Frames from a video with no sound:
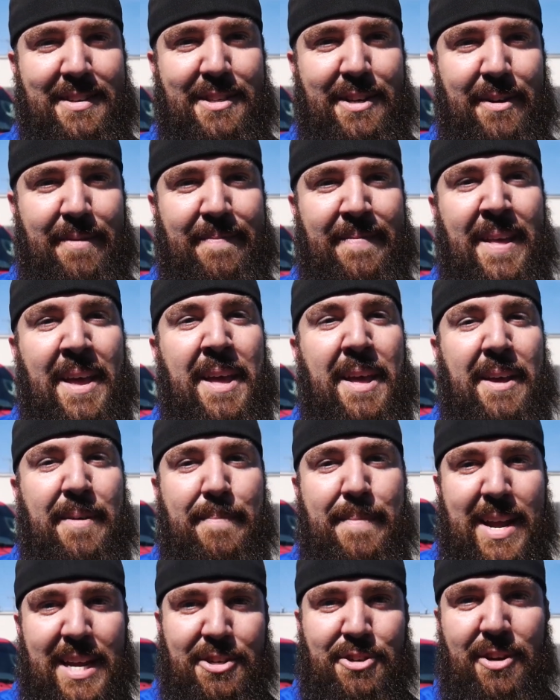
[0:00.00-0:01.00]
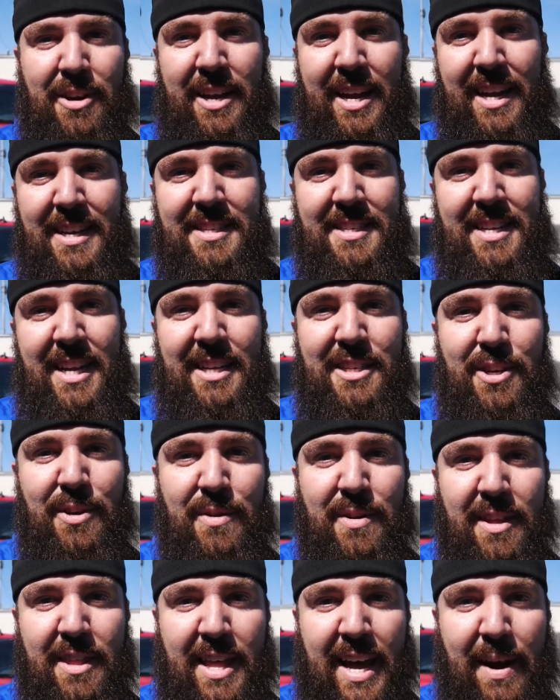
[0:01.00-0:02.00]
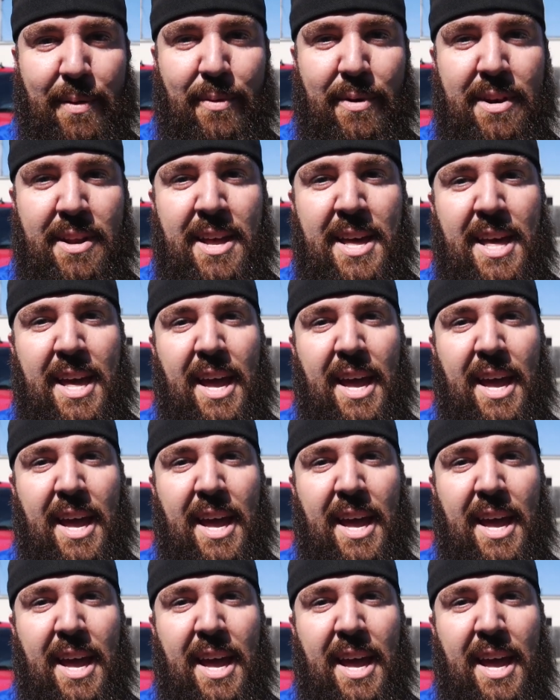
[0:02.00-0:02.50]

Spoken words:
So make sure you guys stay tuned to that one.